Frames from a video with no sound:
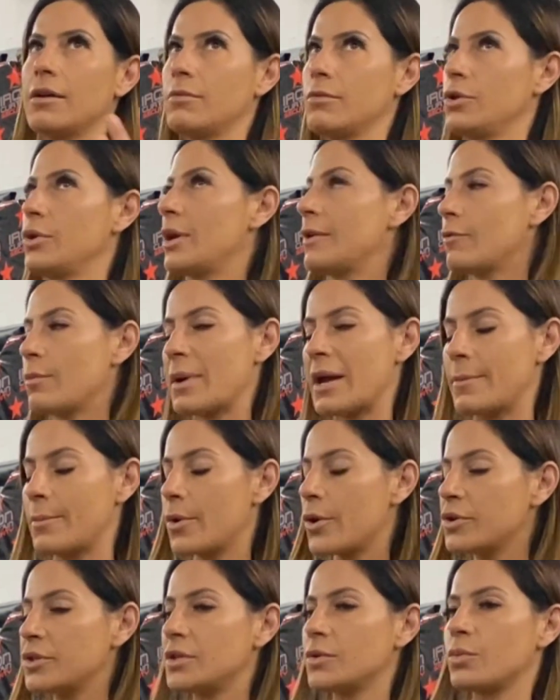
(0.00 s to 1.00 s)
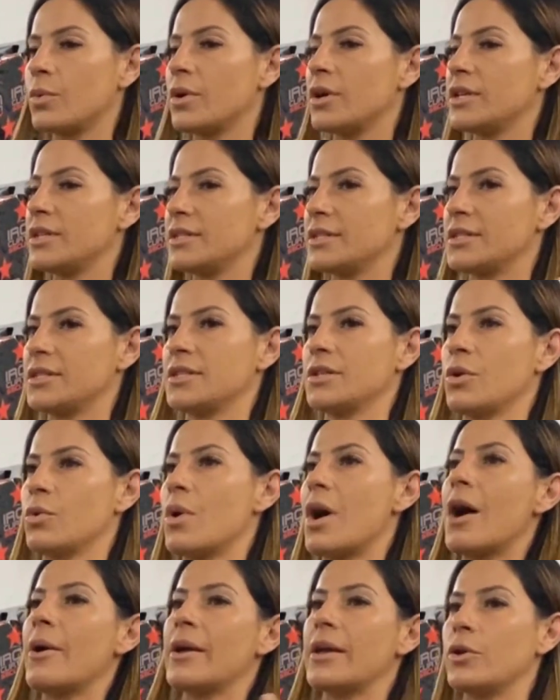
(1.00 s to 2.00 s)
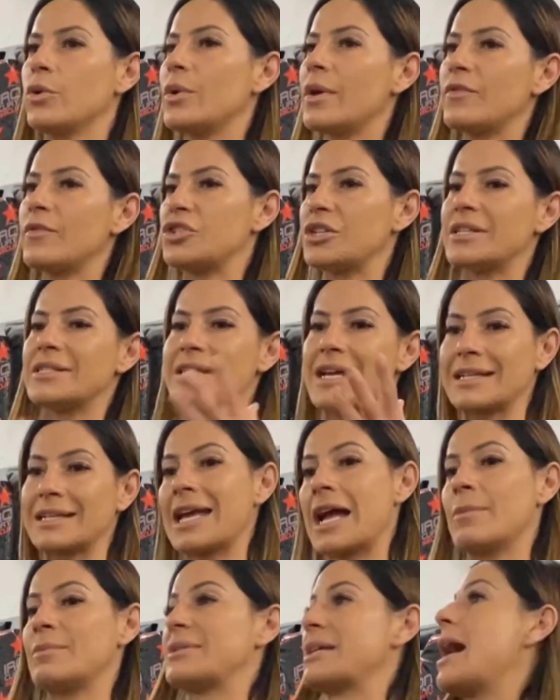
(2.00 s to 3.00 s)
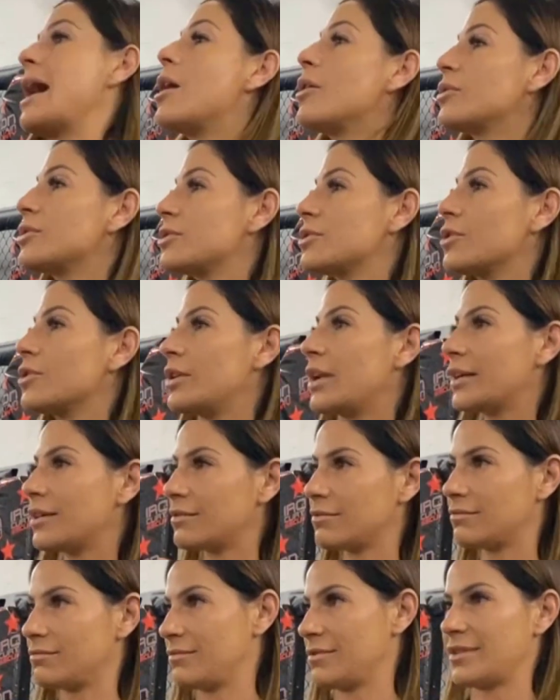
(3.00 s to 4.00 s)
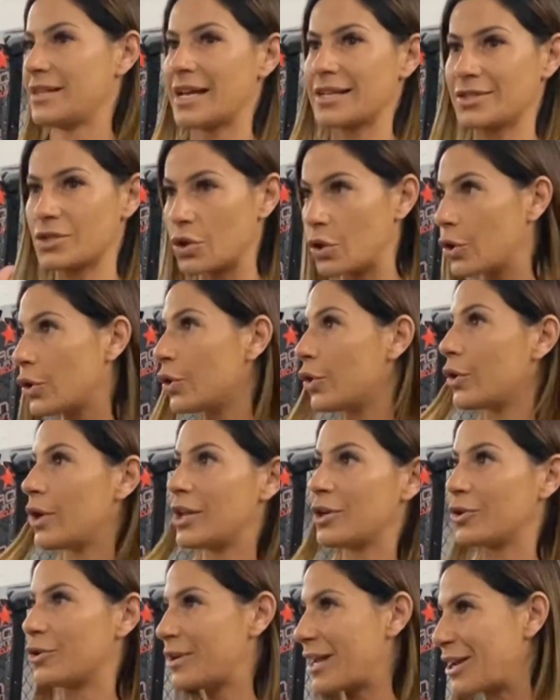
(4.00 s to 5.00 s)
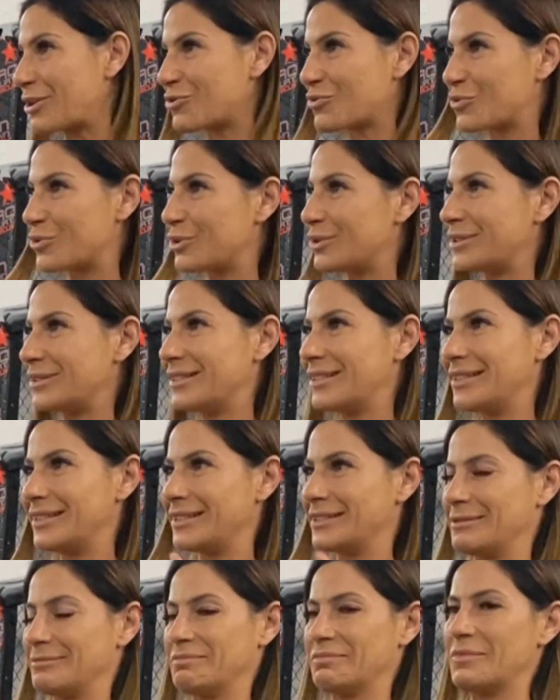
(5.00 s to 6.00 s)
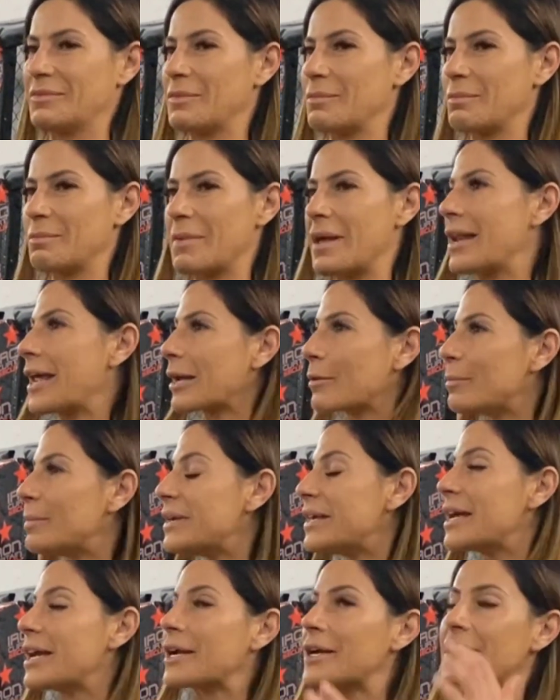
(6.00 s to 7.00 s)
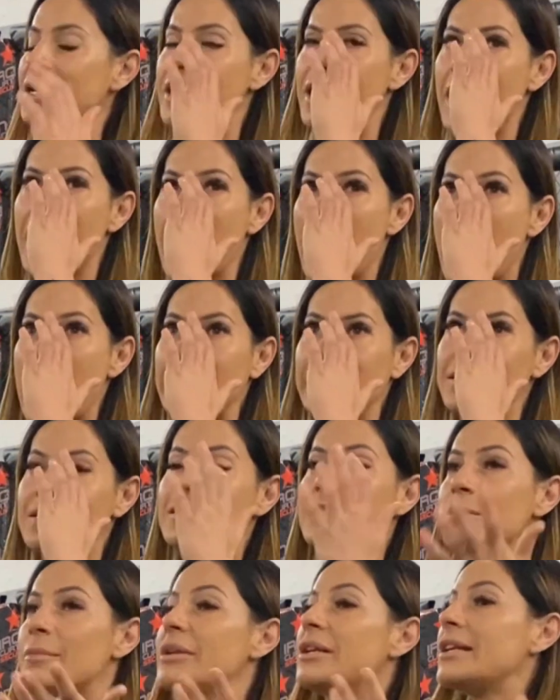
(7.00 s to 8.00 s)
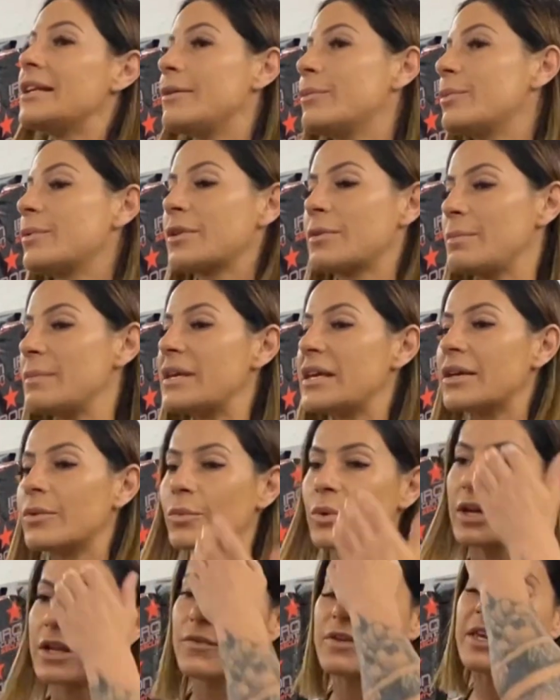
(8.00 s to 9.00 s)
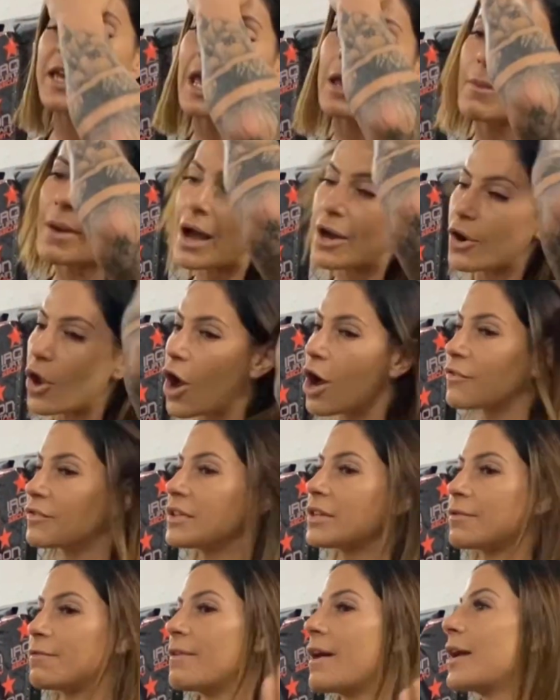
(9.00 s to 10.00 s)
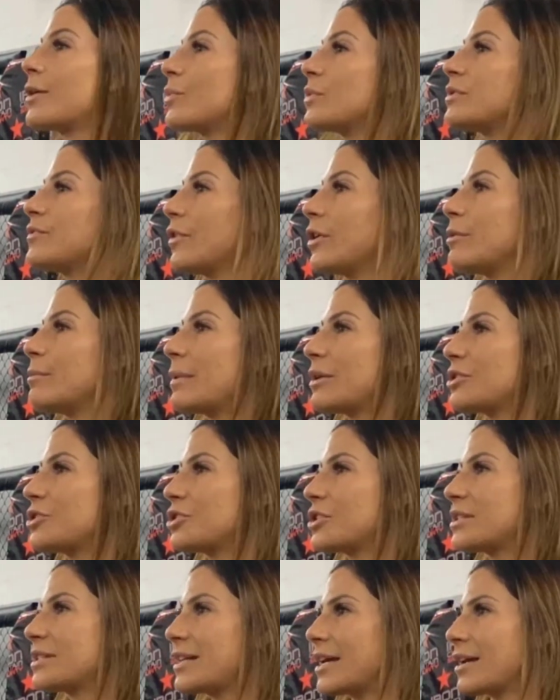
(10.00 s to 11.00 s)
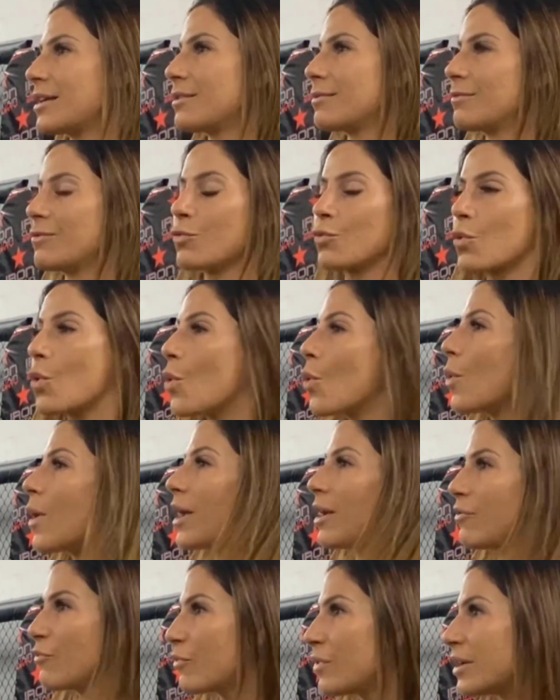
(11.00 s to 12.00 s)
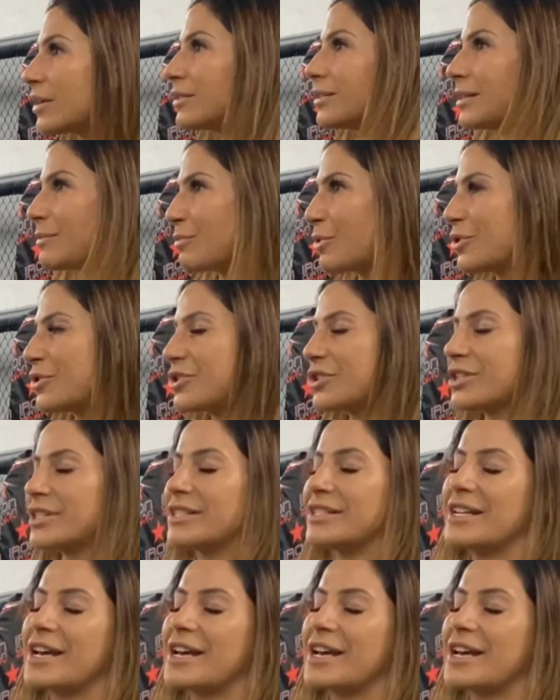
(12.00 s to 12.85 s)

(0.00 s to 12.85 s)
whoever my opponent was or how, whoever she is that comes out. So like that's her in her natural like being. Mm-hmm. And similarly with me, whatever came out after the fight was very much just like raw and real emotion.